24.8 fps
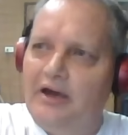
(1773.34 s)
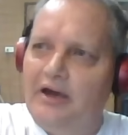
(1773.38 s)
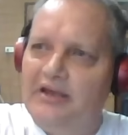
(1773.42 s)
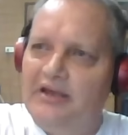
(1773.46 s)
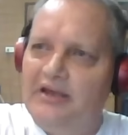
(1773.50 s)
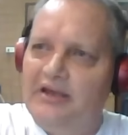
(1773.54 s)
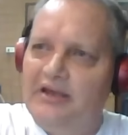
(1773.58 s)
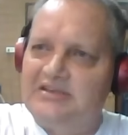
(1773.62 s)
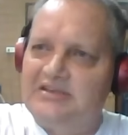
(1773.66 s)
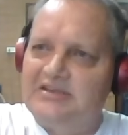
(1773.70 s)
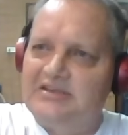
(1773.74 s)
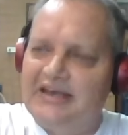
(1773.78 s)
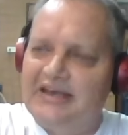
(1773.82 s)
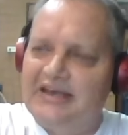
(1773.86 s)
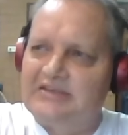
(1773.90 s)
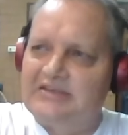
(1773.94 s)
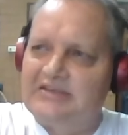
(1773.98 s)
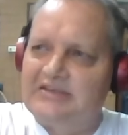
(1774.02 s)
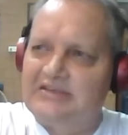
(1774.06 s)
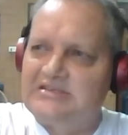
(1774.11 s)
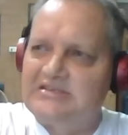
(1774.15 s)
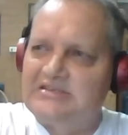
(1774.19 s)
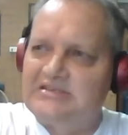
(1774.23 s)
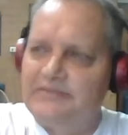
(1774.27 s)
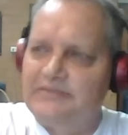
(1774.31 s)
it
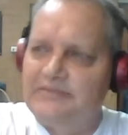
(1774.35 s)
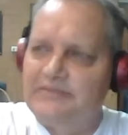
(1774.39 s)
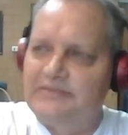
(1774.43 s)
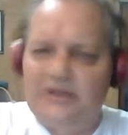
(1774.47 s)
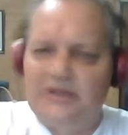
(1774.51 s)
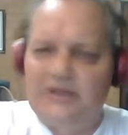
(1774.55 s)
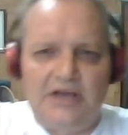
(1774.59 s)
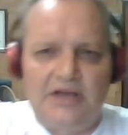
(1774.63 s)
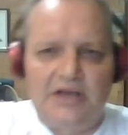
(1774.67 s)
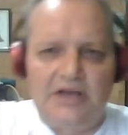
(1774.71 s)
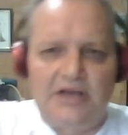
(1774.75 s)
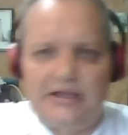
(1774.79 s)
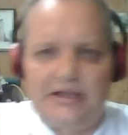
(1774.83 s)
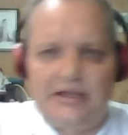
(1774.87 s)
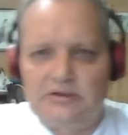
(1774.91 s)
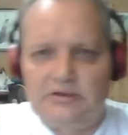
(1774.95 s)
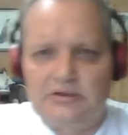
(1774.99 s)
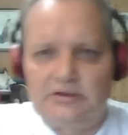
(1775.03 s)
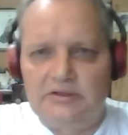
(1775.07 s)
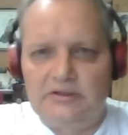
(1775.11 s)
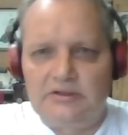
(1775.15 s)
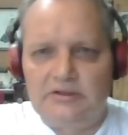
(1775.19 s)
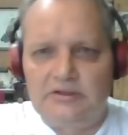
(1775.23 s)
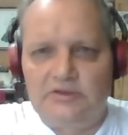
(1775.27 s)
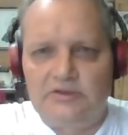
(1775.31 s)
takes something like
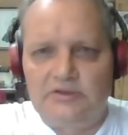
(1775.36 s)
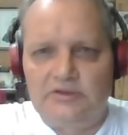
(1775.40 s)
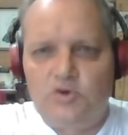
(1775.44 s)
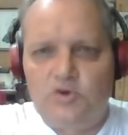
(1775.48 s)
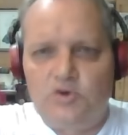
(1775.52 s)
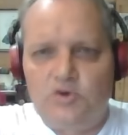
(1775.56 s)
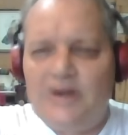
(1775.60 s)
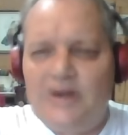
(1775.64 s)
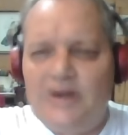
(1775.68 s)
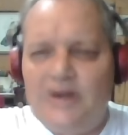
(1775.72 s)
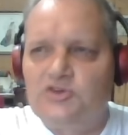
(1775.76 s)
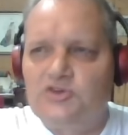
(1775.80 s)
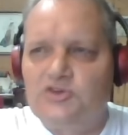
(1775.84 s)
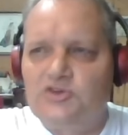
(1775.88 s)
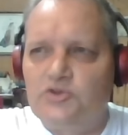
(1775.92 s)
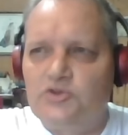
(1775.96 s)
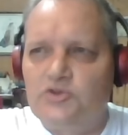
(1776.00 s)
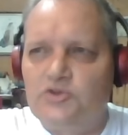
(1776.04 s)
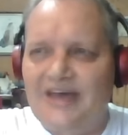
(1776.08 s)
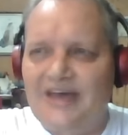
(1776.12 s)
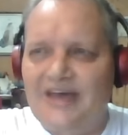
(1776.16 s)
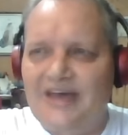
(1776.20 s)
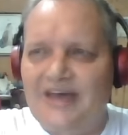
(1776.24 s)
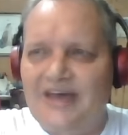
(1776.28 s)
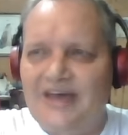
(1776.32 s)

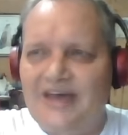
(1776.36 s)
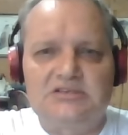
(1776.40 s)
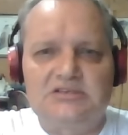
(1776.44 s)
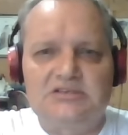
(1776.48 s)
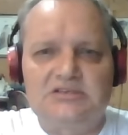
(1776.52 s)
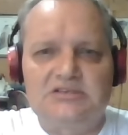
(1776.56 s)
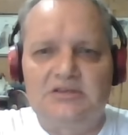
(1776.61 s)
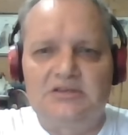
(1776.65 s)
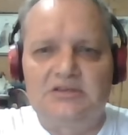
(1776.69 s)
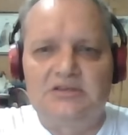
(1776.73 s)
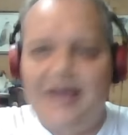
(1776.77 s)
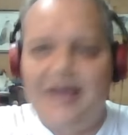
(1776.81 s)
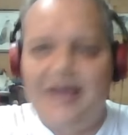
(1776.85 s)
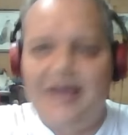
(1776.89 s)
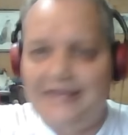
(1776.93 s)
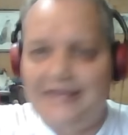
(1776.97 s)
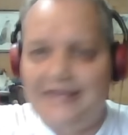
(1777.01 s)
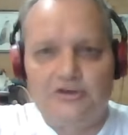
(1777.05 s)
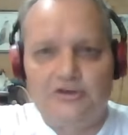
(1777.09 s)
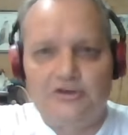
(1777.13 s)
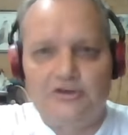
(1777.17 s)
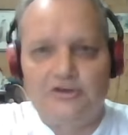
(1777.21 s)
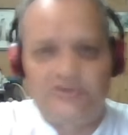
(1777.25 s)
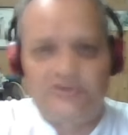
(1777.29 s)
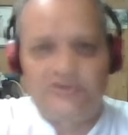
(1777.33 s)
22,000 light
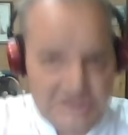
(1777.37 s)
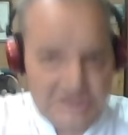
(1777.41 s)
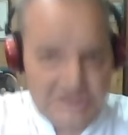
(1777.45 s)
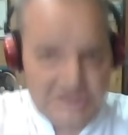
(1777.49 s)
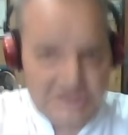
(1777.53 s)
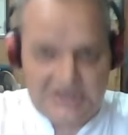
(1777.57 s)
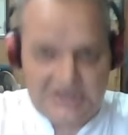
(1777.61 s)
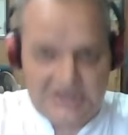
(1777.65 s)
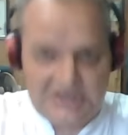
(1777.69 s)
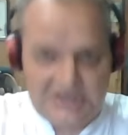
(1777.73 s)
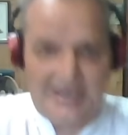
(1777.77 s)
years just to